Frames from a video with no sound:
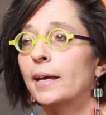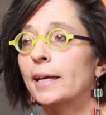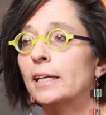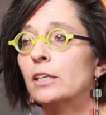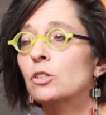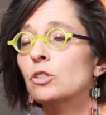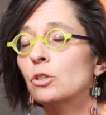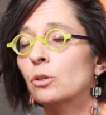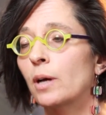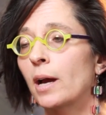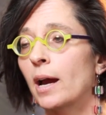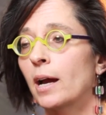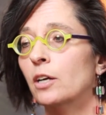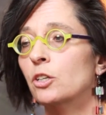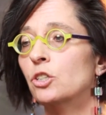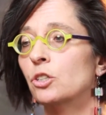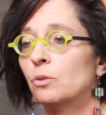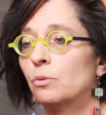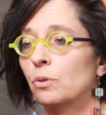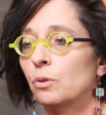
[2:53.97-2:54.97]

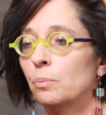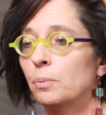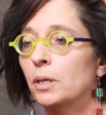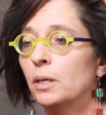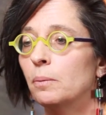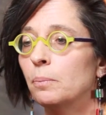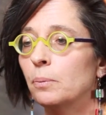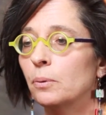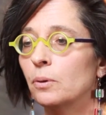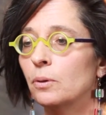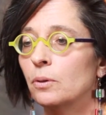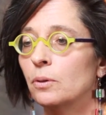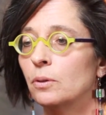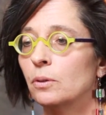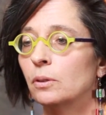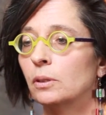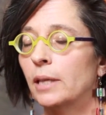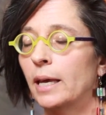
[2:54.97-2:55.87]
interaction with people,